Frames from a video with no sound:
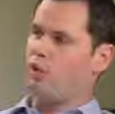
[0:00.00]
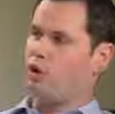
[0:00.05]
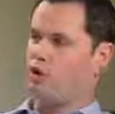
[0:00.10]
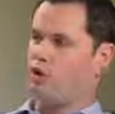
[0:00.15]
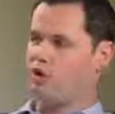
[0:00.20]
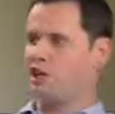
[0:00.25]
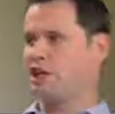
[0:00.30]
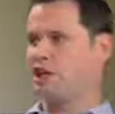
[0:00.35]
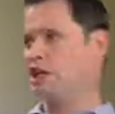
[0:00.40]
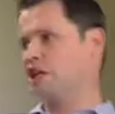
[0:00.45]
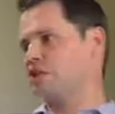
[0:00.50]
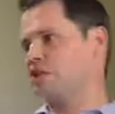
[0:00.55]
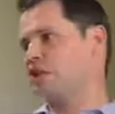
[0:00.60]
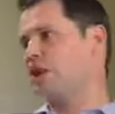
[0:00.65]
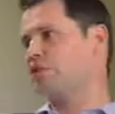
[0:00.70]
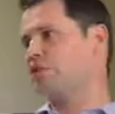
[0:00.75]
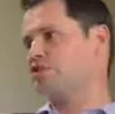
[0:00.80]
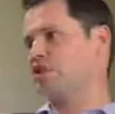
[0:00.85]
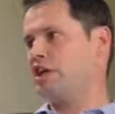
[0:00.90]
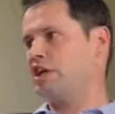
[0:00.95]
know when you're going to need
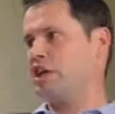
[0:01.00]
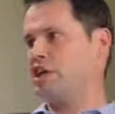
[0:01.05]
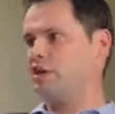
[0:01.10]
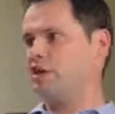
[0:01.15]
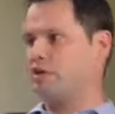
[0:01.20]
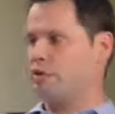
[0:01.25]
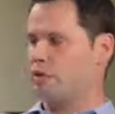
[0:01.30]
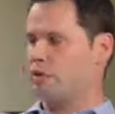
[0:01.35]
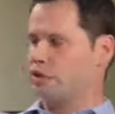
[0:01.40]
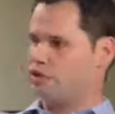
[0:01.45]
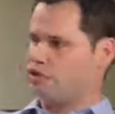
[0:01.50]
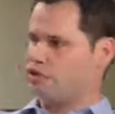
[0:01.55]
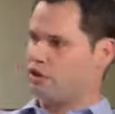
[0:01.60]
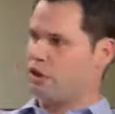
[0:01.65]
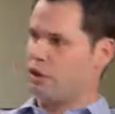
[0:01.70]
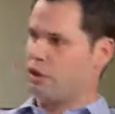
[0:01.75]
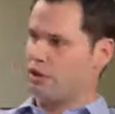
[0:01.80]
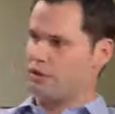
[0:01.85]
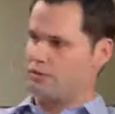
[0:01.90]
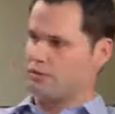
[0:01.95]
an alternator or a
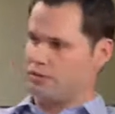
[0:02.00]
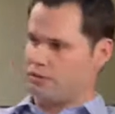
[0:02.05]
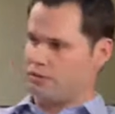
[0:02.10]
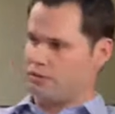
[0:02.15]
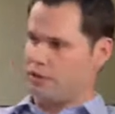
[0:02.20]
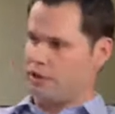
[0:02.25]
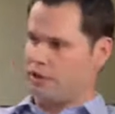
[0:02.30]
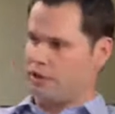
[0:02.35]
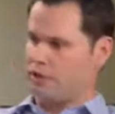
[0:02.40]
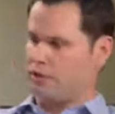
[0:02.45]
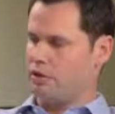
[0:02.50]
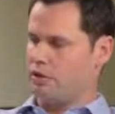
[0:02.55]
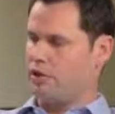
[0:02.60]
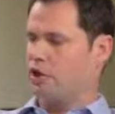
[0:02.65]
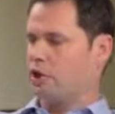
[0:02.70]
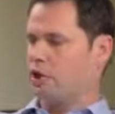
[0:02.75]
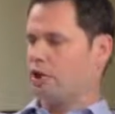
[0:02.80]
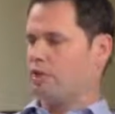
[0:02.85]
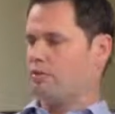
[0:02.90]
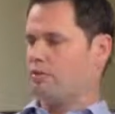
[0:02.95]
starter for a
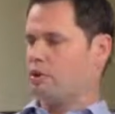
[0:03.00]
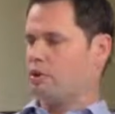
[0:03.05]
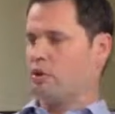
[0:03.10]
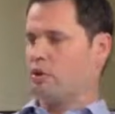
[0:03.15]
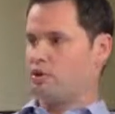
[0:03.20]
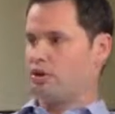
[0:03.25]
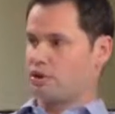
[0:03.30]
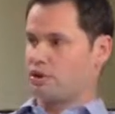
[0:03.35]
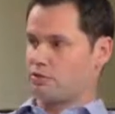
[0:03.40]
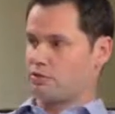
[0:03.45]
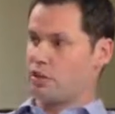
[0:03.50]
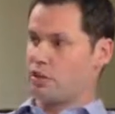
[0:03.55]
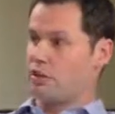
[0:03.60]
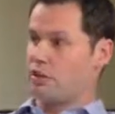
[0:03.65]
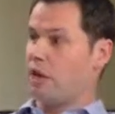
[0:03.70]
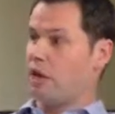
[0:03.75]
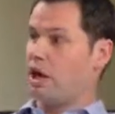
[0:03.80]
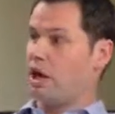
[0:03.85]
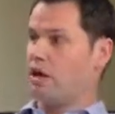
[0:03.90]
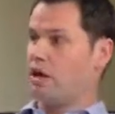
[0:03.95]
vehicle. But what does
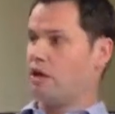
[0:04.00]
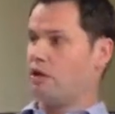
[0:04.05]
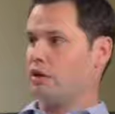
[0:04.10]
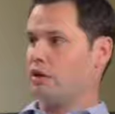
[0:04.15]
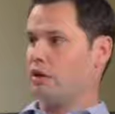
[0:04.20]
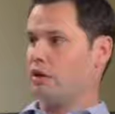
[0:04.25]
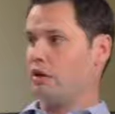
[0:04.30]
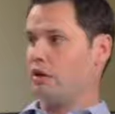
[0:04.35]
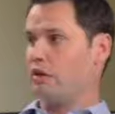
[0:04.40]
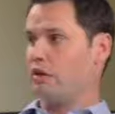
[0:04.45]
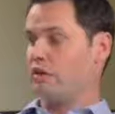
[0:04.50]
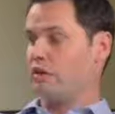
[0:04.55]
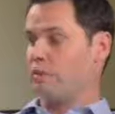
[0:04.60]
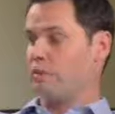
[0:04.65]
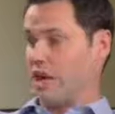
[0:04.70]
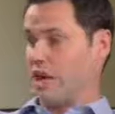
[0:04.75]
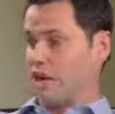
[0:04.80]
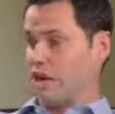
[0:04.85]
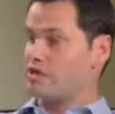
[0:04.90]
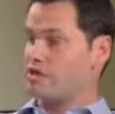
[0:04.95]
really well are
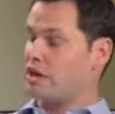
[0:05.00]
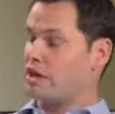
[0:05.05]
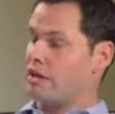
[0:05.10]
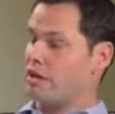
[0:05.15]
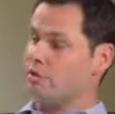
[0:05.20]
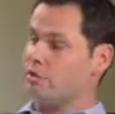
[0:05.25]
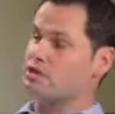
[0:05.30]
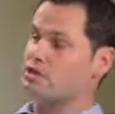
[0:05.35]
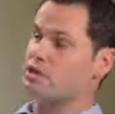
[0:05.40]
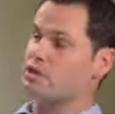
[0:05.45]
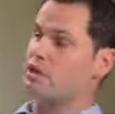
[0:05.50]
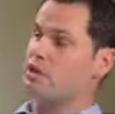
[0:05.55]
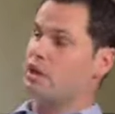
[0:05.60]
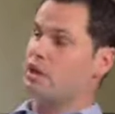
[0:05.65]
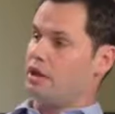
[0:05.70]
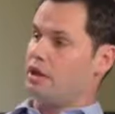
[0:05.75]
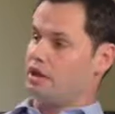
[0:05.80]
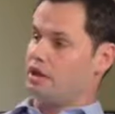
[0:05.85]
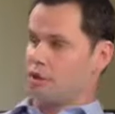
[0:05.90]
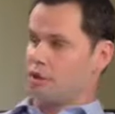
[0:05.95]
the maintenance items,
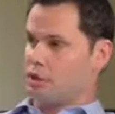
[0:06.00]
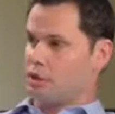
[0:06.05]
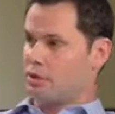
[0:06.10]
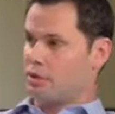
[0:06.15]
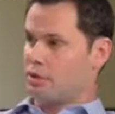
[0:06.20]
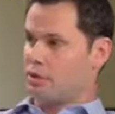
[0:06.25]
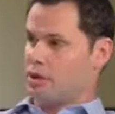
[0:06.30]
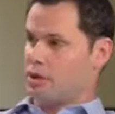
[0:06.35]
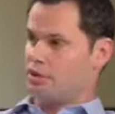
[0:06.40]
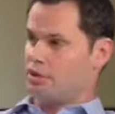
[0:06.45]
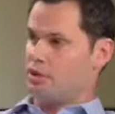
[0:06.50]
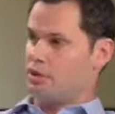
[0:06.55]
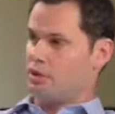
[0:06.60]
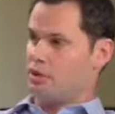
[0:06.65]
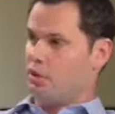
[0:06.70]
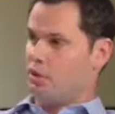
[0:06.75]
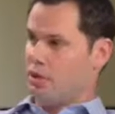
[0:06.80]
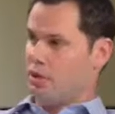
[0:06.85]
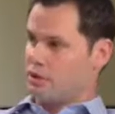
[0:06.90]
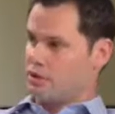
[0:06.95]
the lubricants,
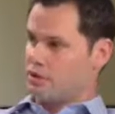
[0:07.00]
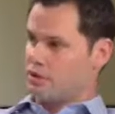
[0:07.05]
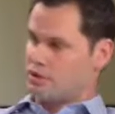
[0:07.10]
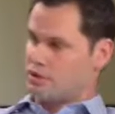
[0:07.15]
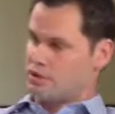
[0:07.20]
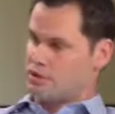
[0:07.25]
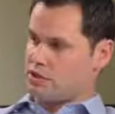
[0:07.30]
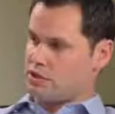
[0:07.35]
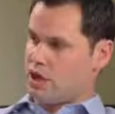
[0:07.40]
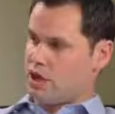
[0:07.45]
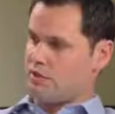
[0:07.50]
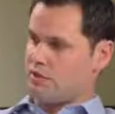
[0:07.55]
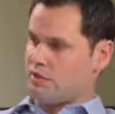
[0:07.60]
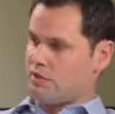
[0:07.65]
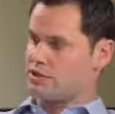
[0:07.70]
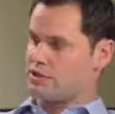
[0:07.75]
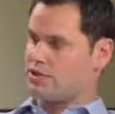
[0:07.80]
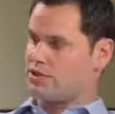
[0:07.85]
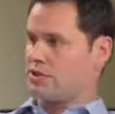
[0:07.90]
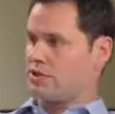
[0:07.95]
the oils, the
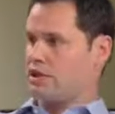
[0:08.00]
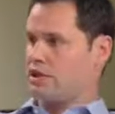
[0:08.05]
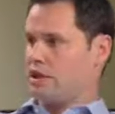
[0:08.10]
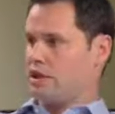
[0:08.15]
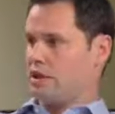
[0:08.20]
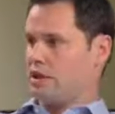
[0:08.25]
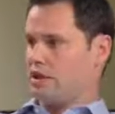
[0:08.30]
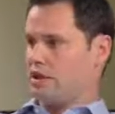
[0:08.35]
solvents,